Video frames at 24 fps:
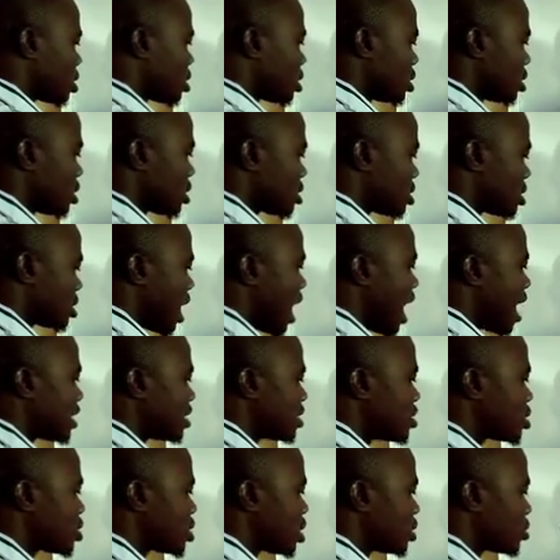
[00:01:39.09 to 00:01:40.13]
Is
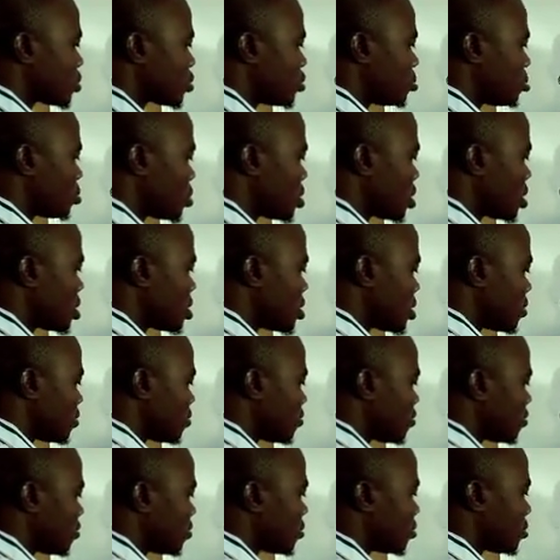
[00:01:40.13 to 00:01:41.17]
addition
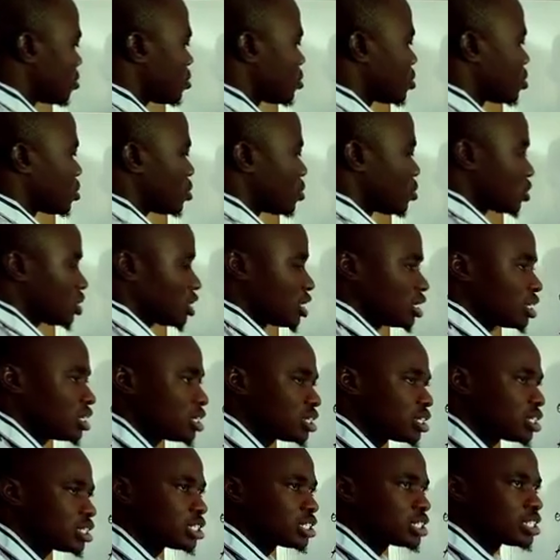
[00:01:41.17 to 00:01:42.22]
commutative?
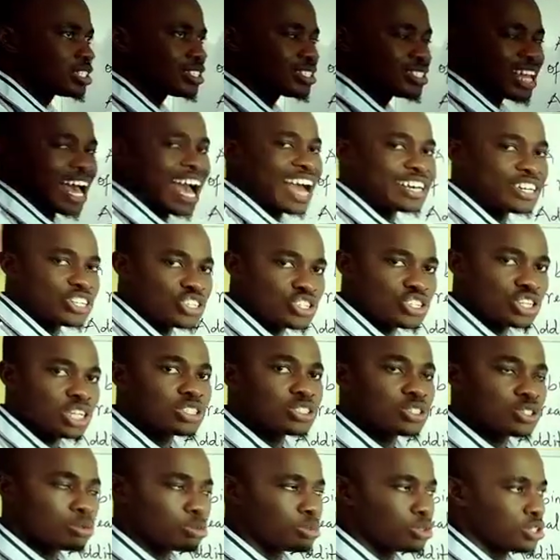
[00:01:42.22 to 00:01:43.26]
Okay, is addition
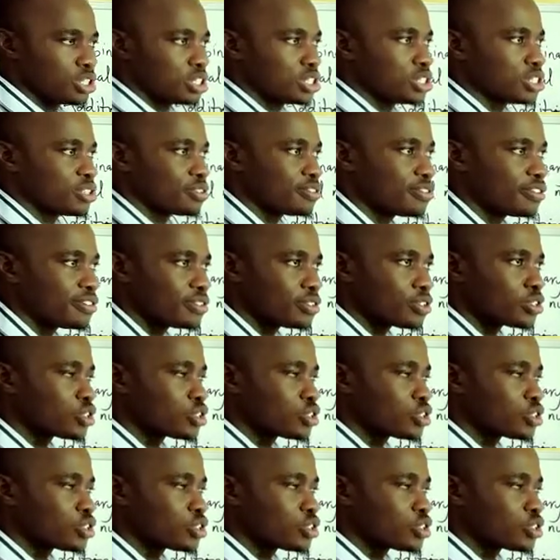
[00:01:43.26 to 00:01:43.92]
commutative?